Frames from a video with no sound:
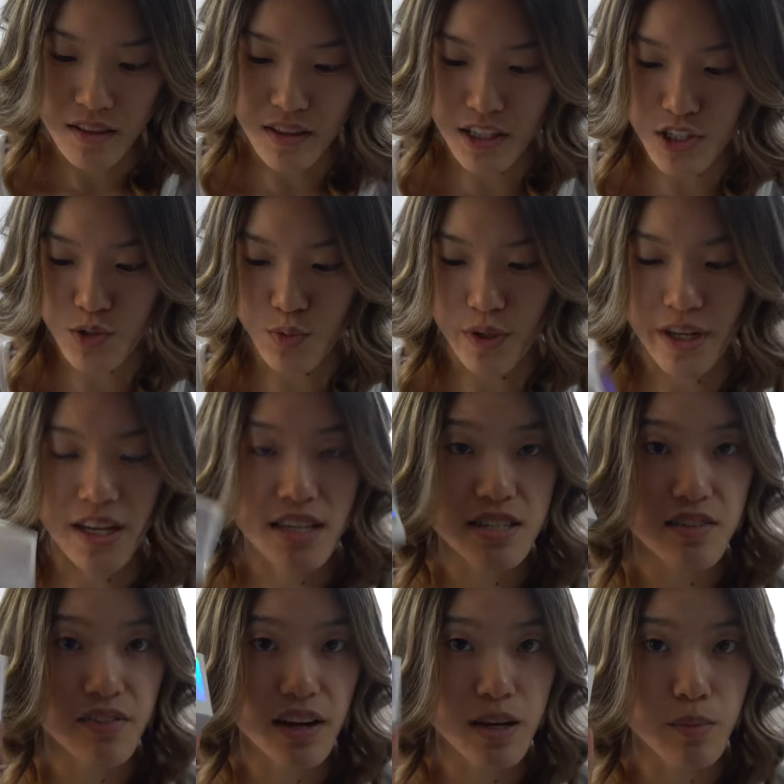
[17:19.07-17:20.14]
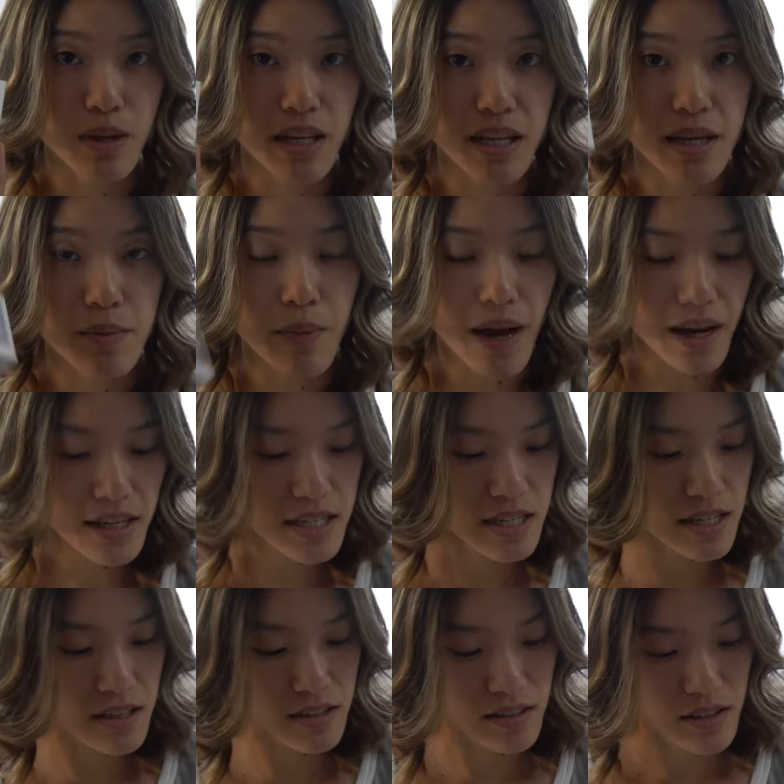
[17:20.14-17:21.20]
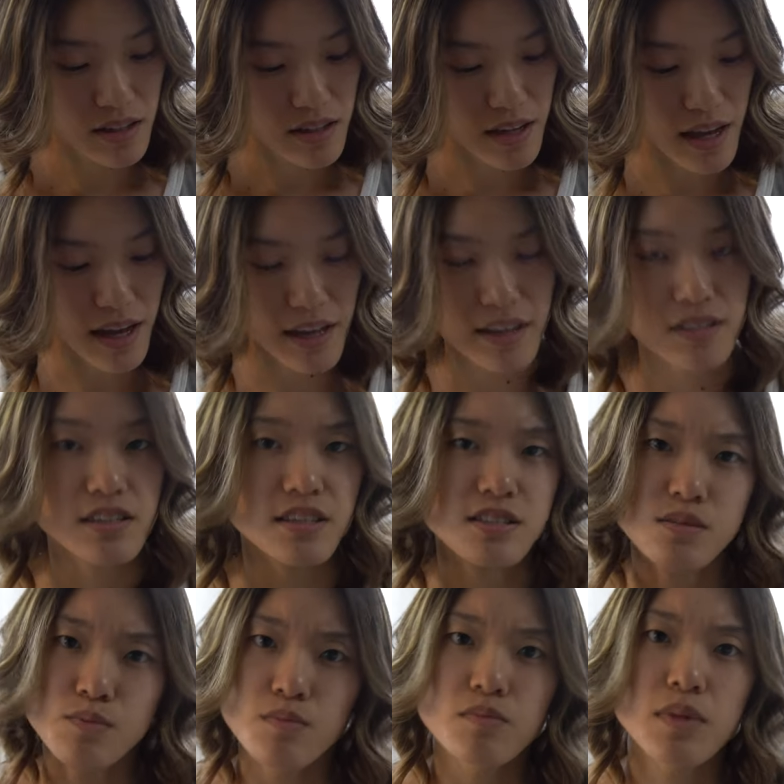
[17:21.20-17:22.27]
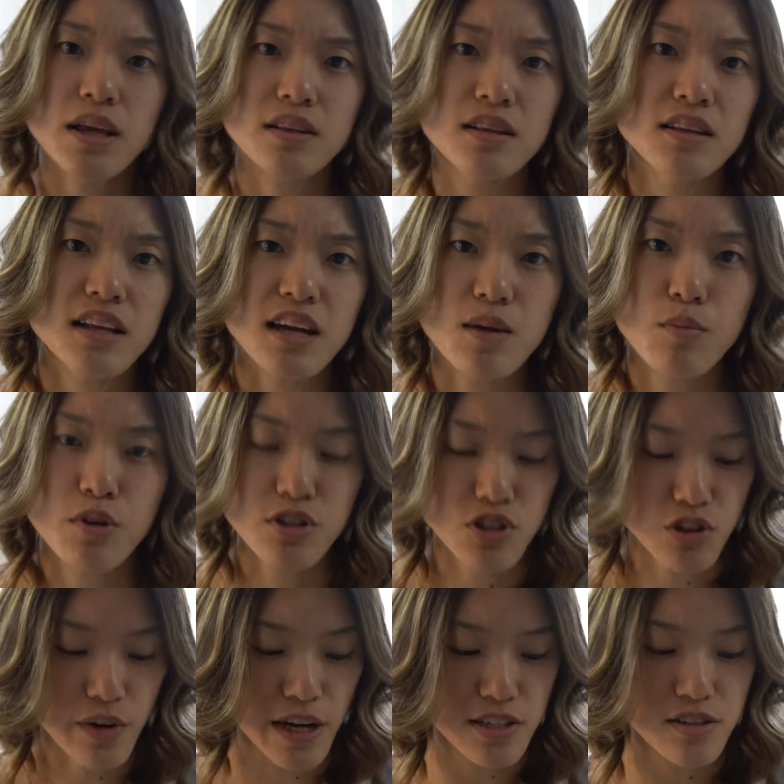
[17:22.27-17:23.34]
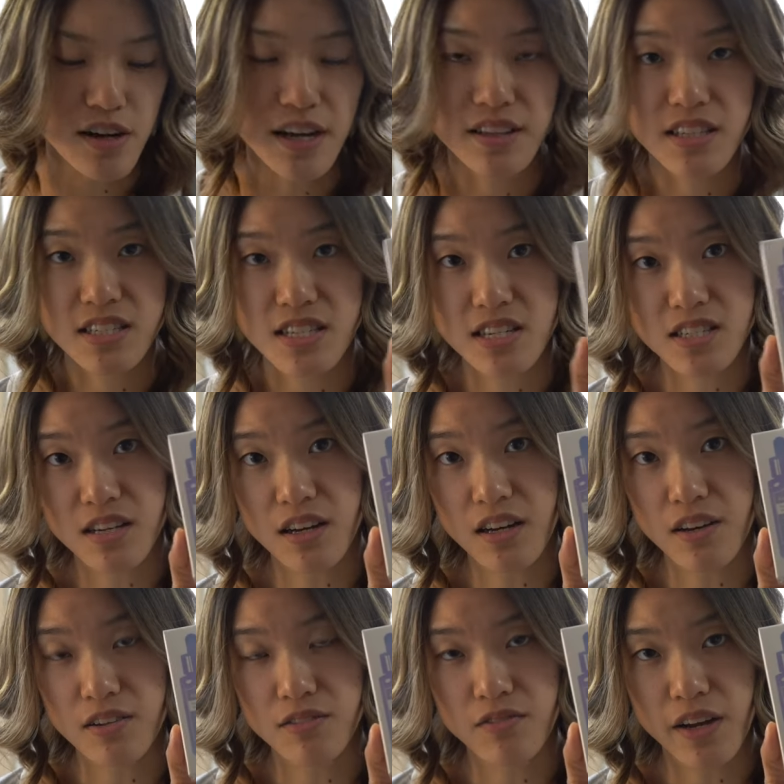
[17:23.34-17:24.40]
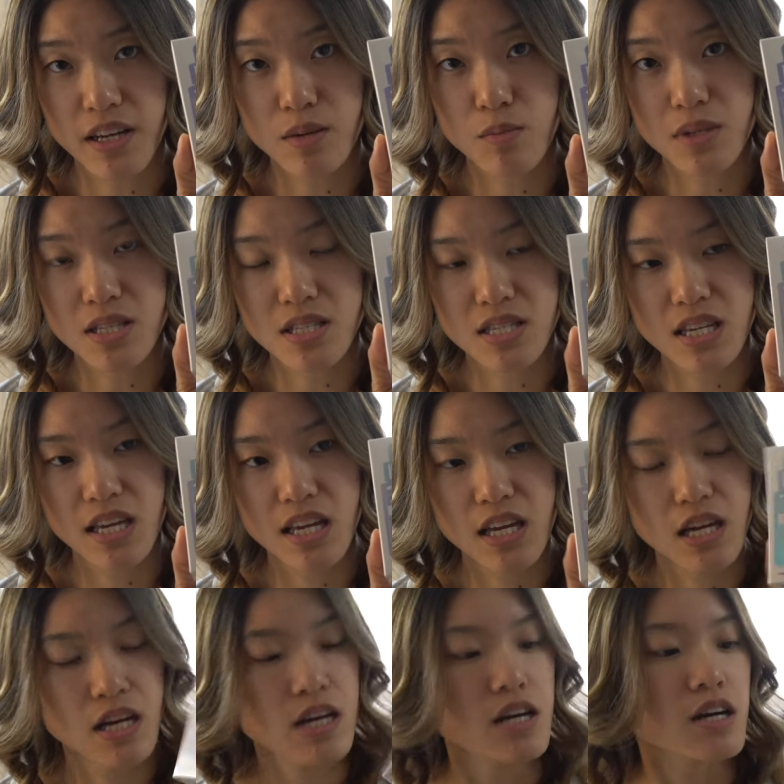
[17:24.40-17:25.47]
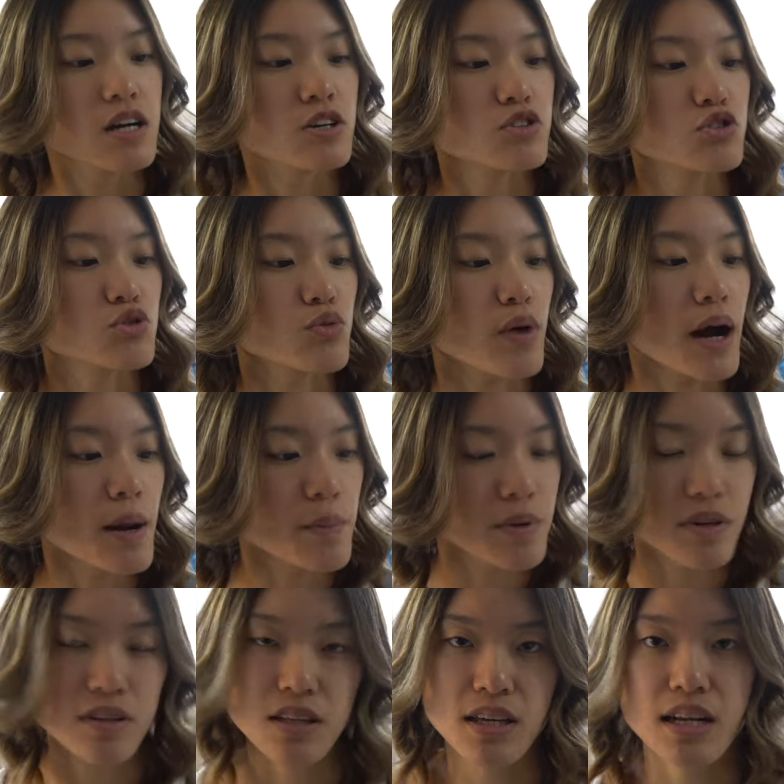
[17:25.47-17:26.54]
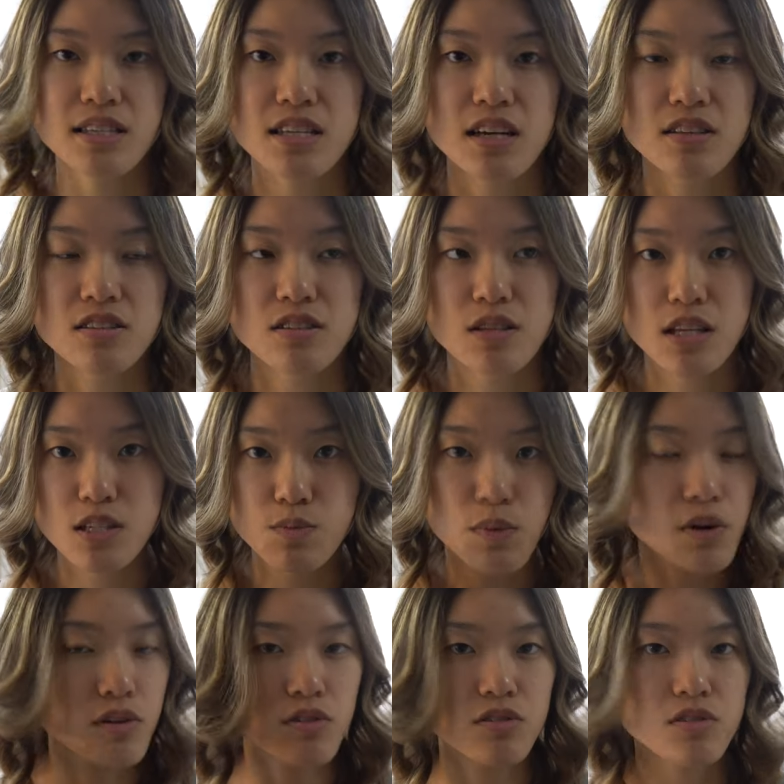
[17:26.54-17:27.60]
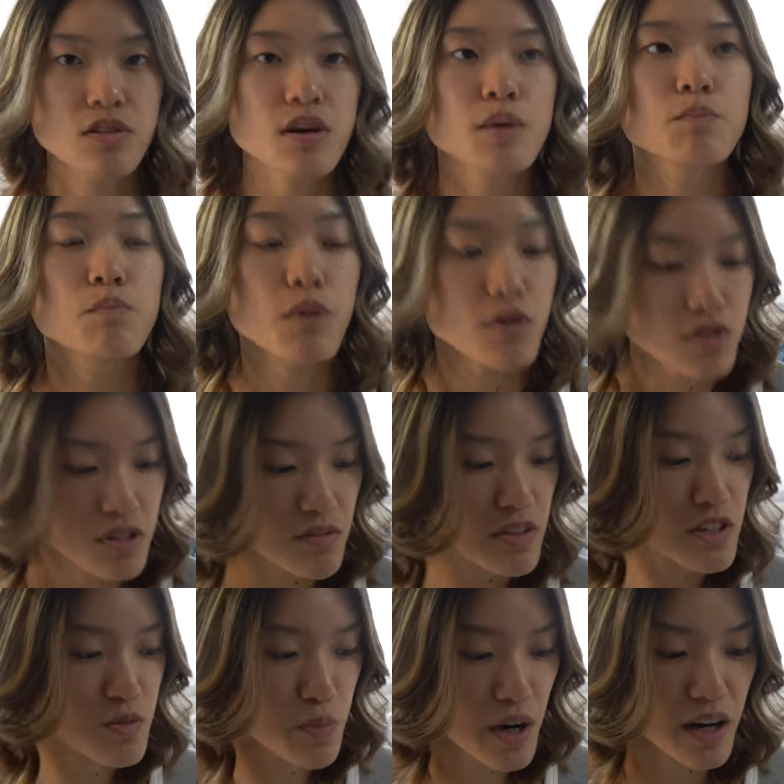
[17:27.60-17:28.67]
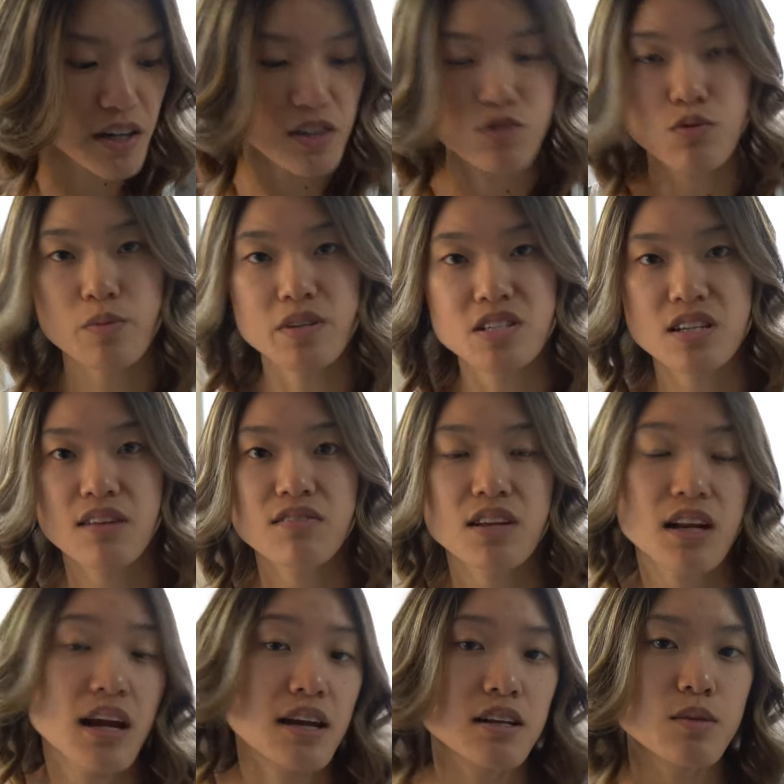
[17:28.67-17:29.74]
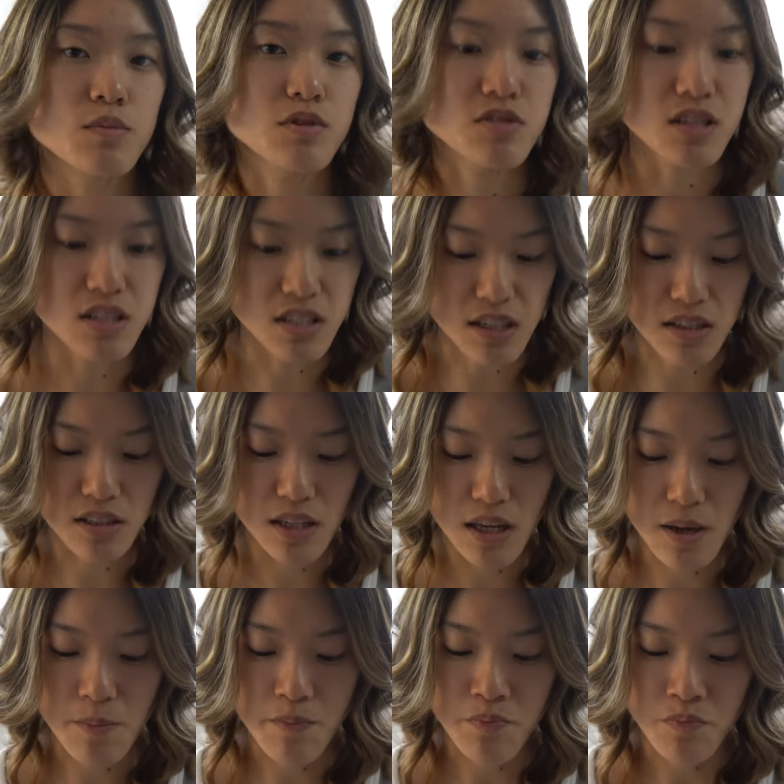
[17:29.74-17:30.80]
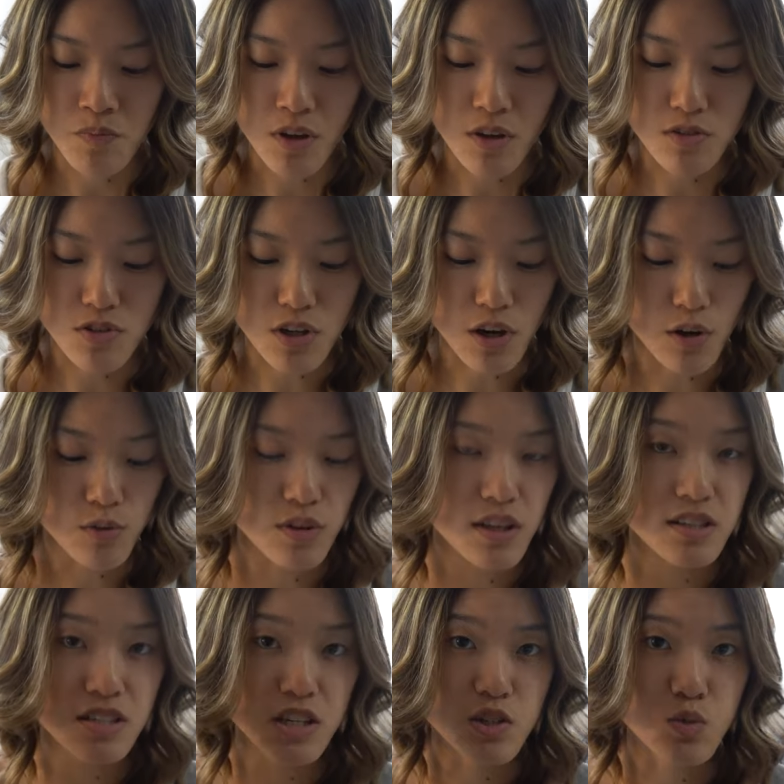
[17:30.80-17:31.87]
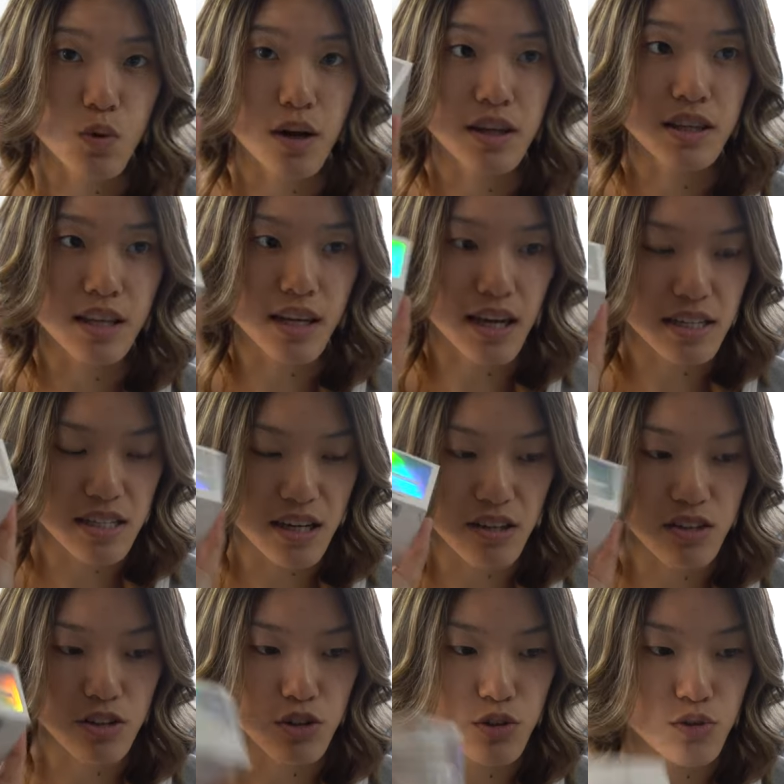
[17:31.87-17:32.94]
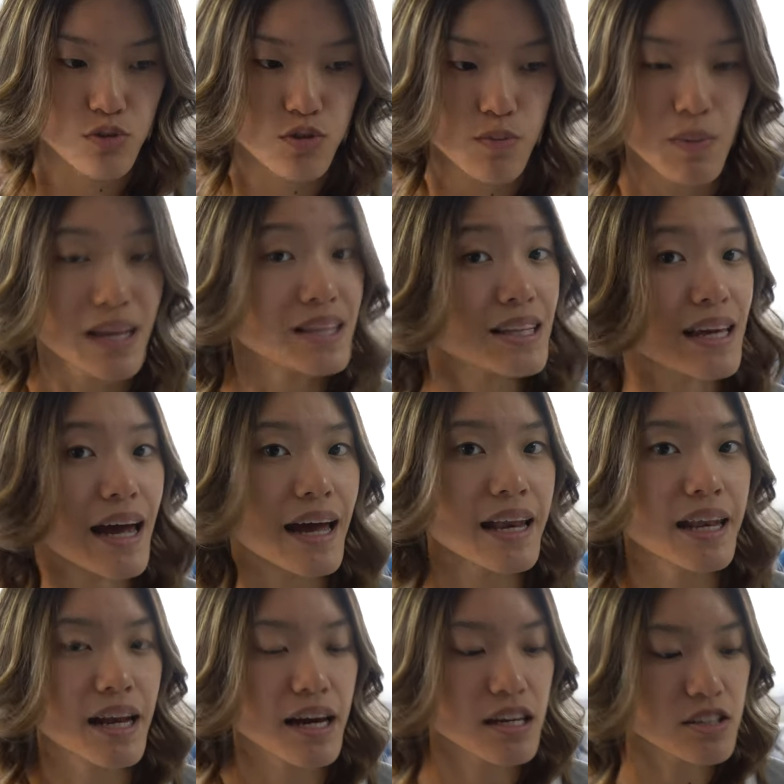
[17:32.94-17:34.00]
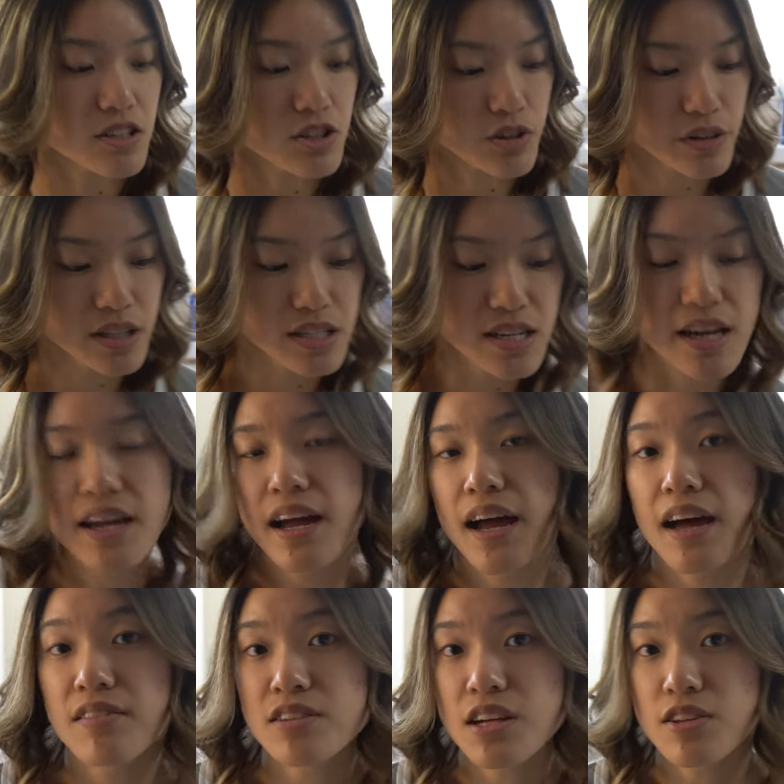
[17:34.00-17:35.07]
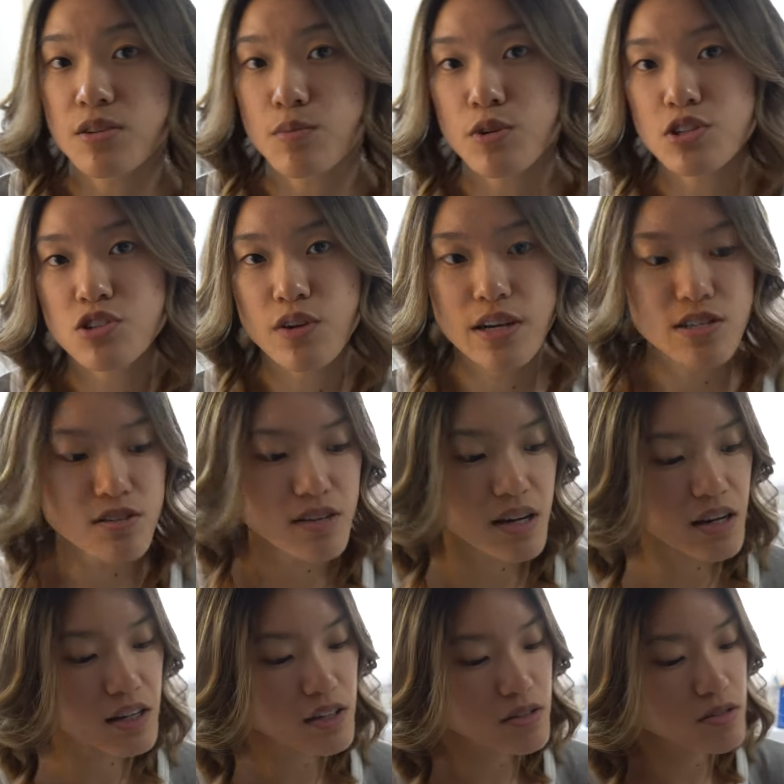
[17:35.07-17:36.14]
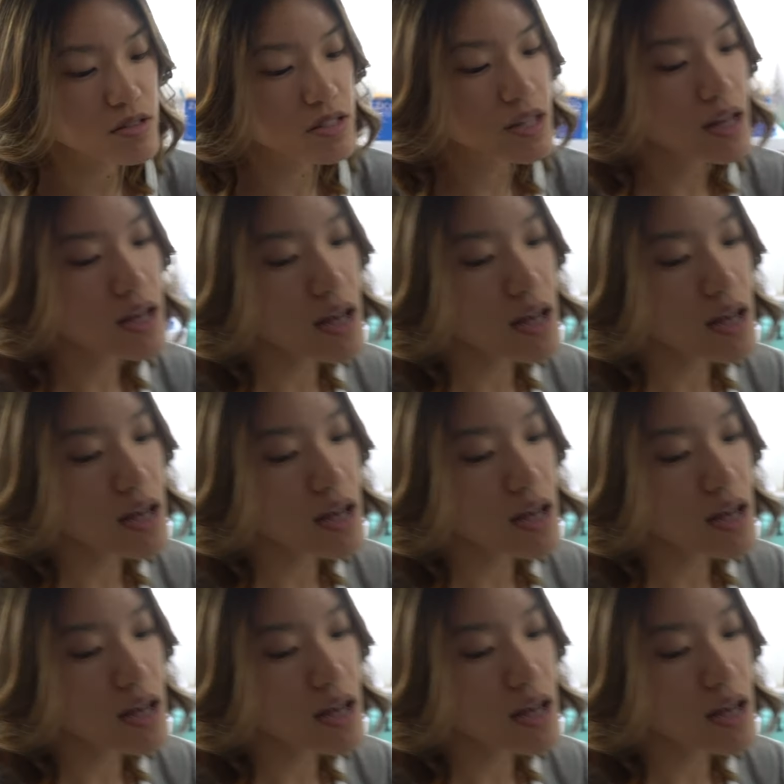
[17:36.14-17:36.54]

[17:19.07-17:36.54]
This one is a vitamin E mask and it's mainly like a moisturizer and this is a vitamin C drop that I tend, these both, most of these products will be stuff that I end up using daily so this is one that I tend to use mainly at night. During the day, I have another moisturizer that I use.